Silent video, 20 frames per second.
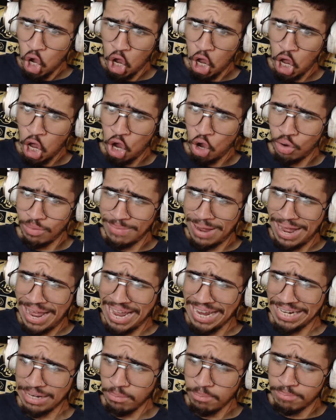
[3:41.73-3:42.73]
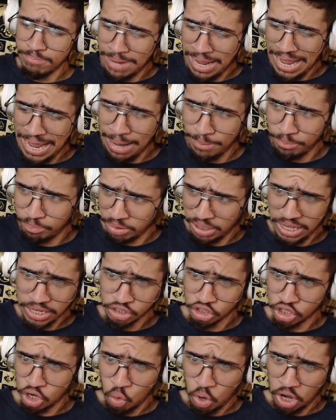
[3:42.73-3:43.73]
oh my, mom,
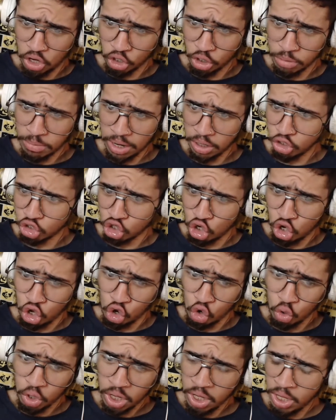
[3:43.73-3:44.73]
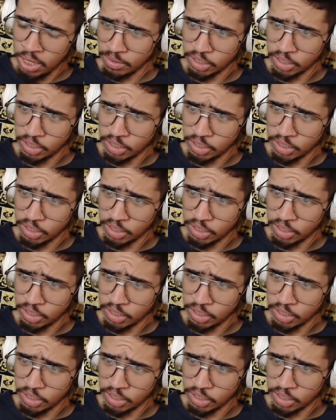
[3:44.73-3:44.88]
please don't walk into my, dude,